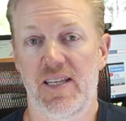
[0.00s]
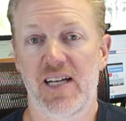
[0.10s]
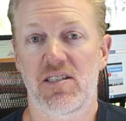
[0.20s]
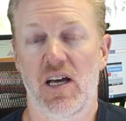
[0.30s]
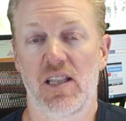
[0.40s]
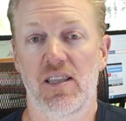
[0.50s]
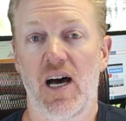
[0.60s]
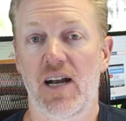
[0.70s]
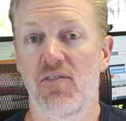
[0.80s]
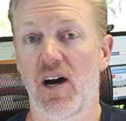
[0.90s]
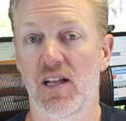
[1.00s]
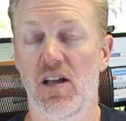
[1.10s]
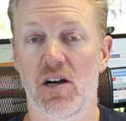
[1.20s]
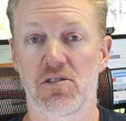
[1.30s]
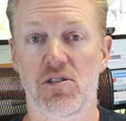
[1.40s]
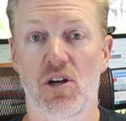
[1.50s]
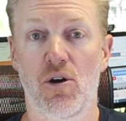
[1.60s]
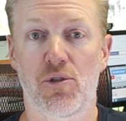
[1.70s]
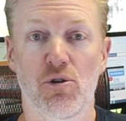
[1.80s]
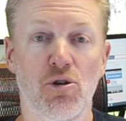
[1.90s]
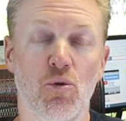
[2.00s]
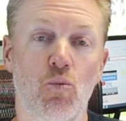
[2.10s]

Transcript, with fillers: that's a lot of audit logs to go through,